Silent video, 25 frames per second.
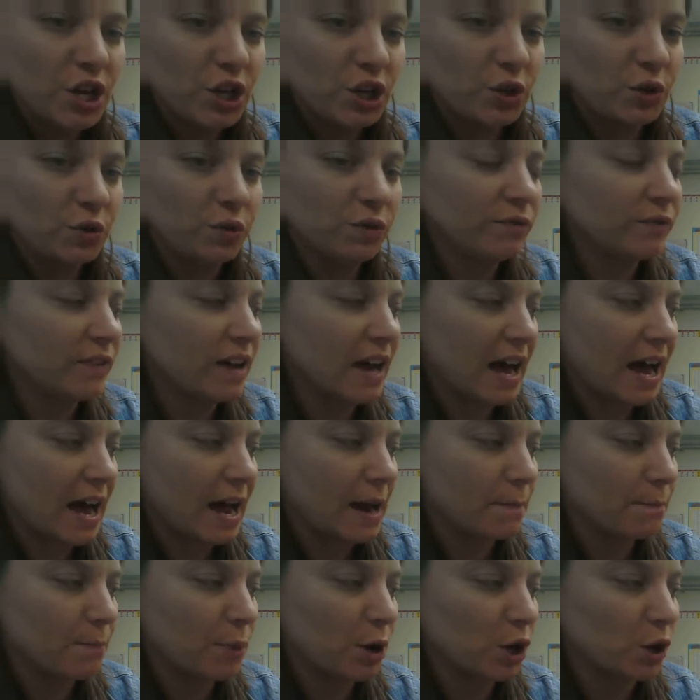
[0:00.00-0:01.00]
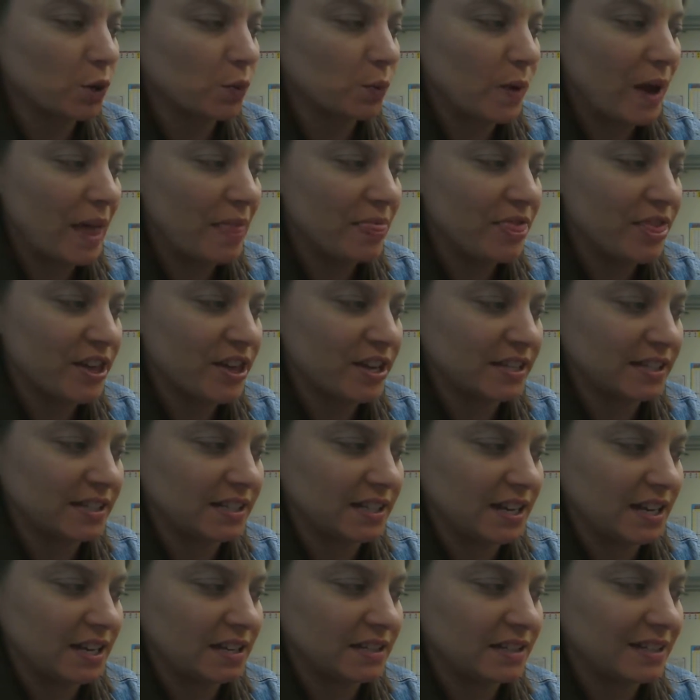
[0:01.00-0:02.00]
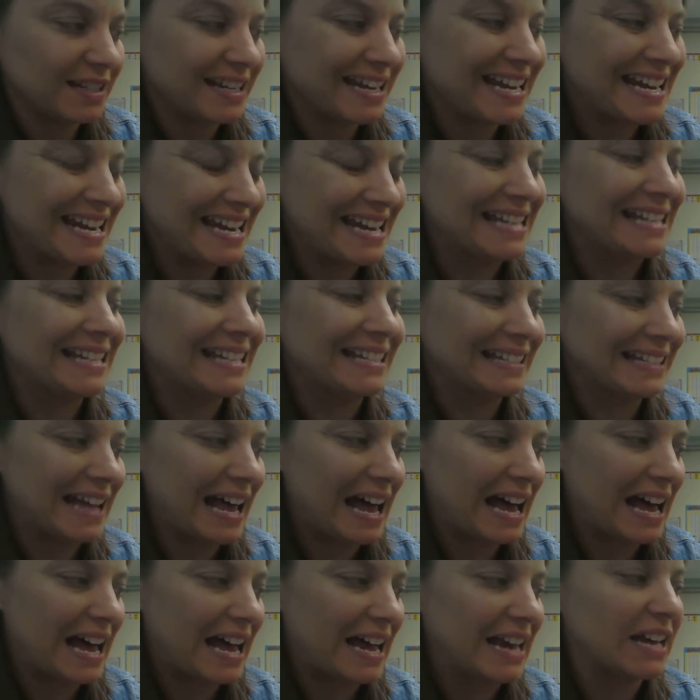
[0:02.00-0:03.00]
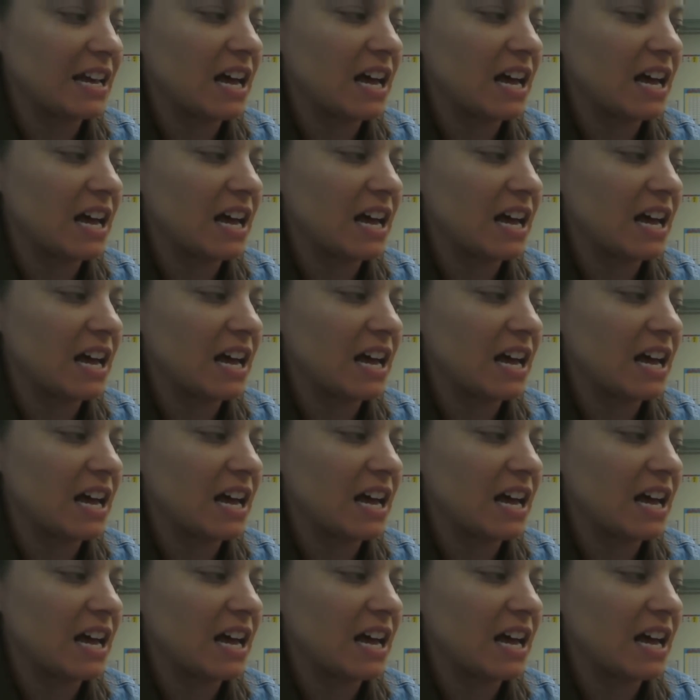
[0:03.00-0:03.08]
you've got parentheses inside